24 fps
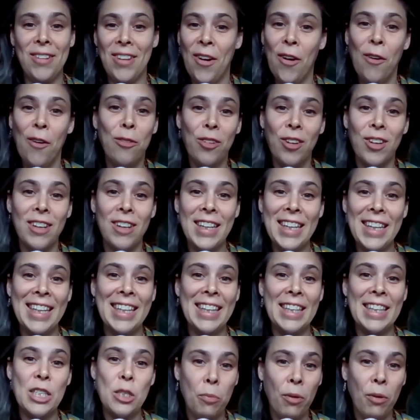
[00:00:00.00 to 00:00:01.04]
over in the
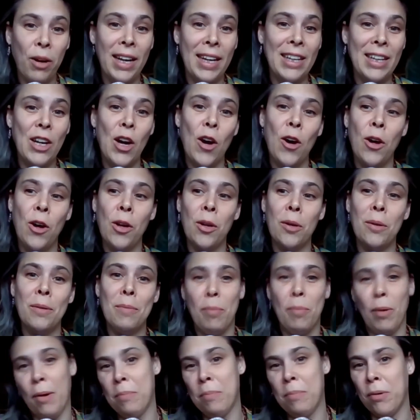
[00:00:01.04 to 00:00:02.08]
spring called
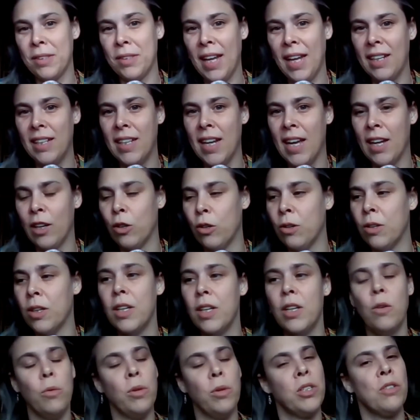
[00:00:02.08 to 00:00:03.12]
purple dead nettle,
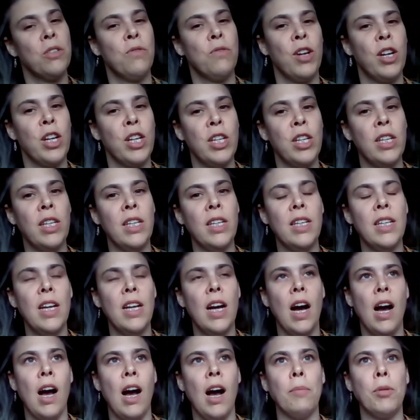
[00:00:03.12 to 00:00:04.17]
which is very
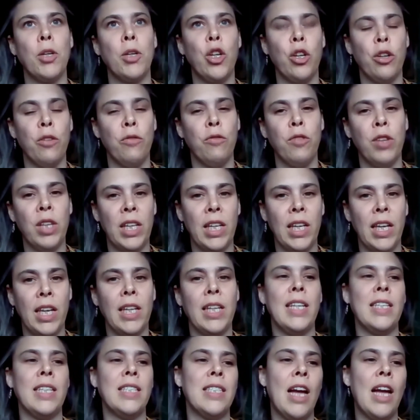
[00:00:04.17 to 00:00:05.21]
good for the
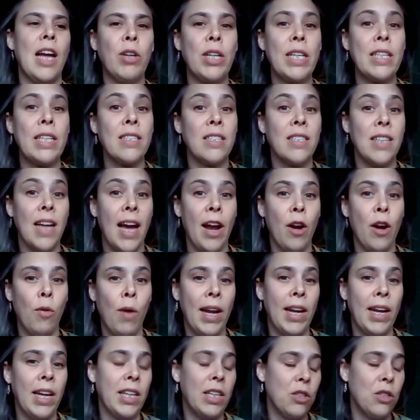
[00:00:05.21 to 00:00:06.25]
kidneys. Now, it is a
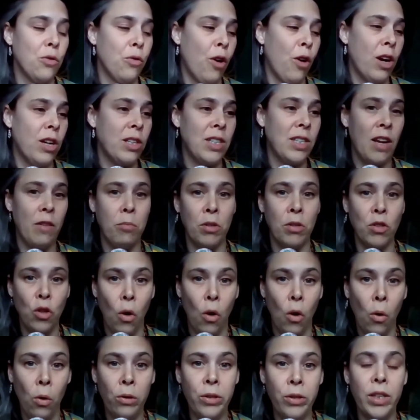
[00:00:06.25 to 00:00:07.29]
diuretic as far as I've been
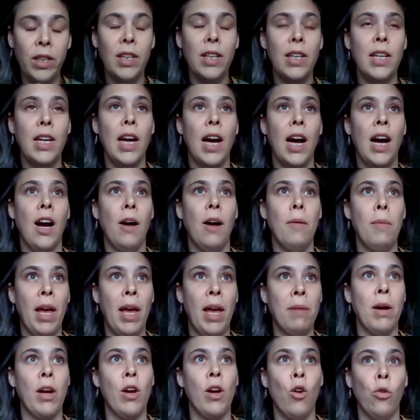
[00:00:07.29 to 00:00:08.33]
told, and
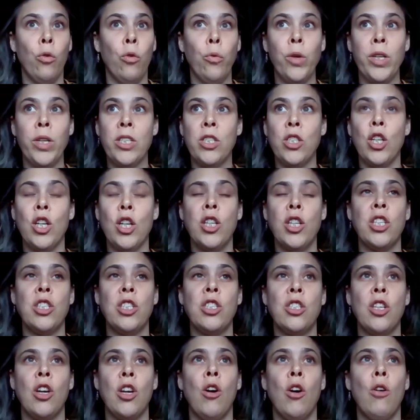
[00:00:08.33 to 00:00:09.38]
my own research. And
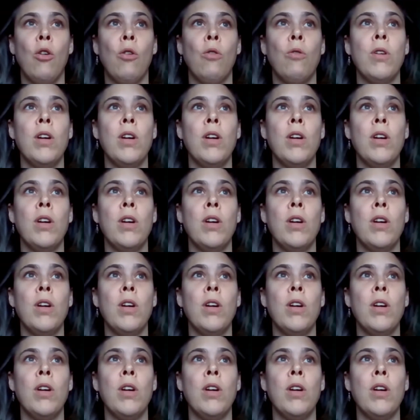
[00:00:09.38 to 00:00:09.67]
so